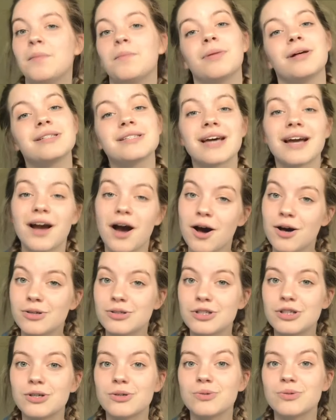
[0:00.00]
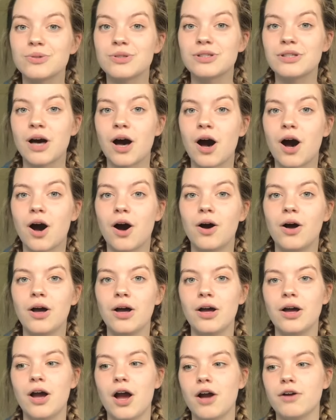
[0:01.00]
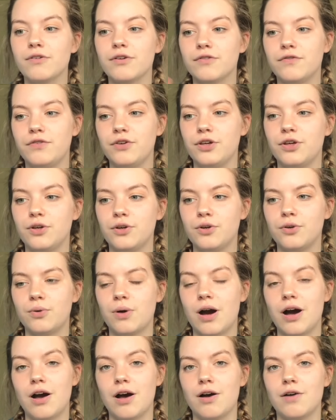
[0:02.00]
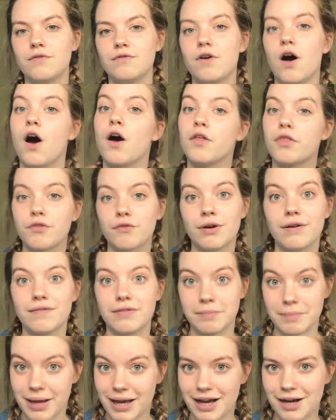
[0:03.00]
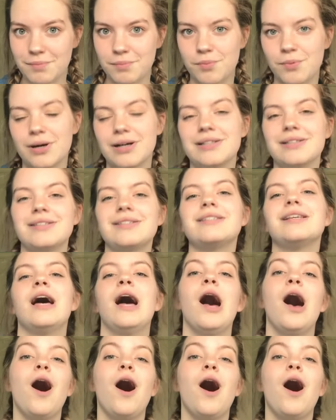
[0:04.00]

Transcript: Plus I also saw a review of all three of the makeup ones